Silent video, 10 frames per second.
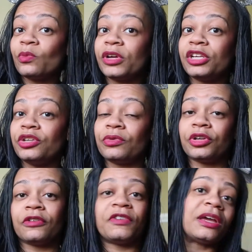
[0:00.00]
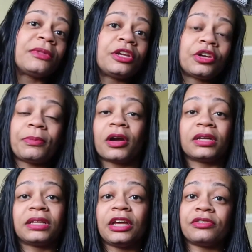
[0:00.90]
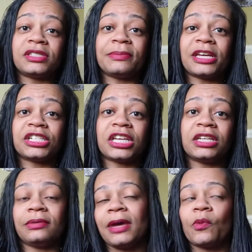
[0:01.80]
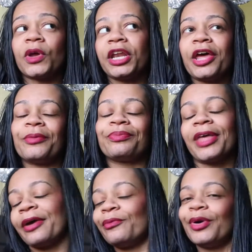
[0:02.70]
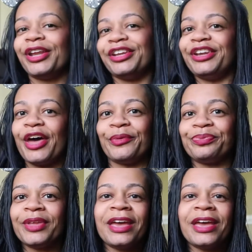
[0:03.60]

when you and your family or your party goes to Magic Kingdom. I want to know.